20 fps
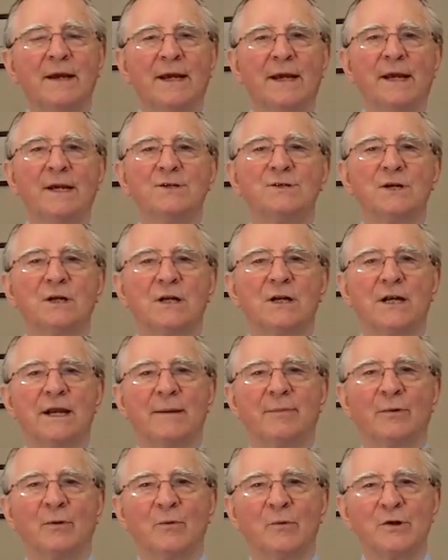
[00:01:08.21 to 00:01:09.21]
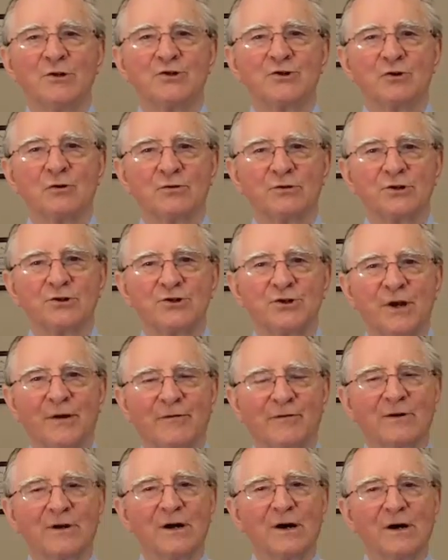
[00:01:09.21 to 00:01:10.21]
Here's a clip in which Dr.
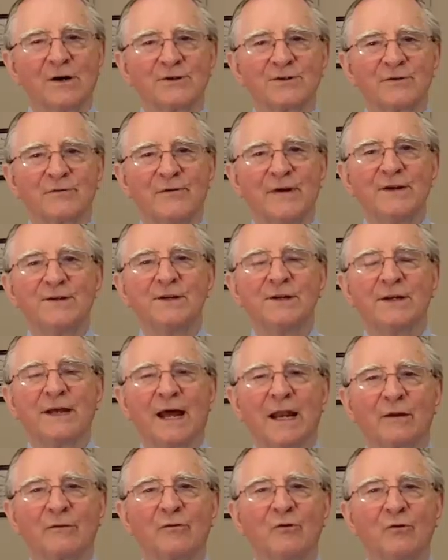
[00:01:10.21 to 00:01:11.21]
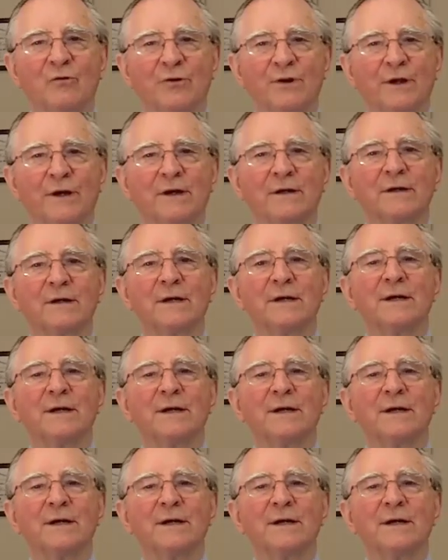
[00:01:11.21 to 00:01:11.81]
Jeff Glass, a vet in California,